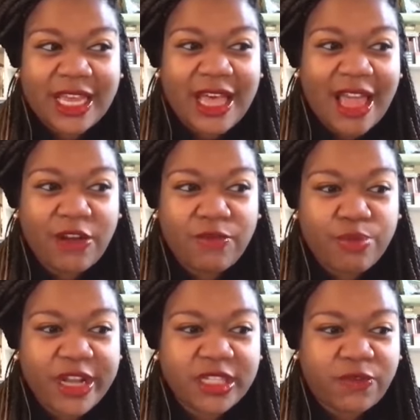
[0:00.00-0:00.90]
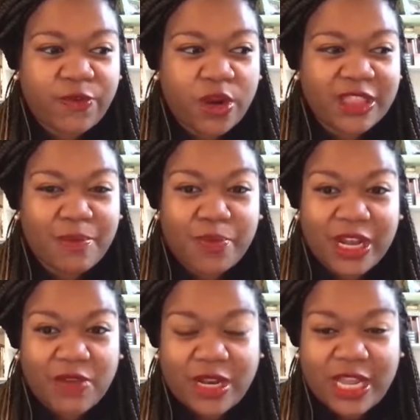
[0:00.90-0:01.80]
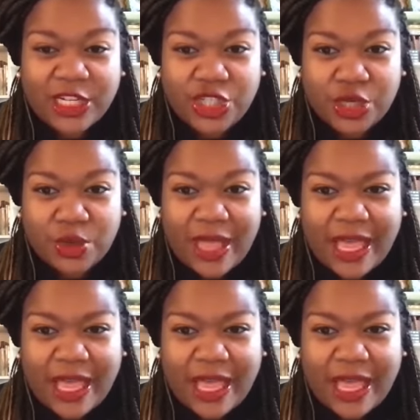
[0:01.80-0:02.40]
it kind of brings forth a bit of an issue.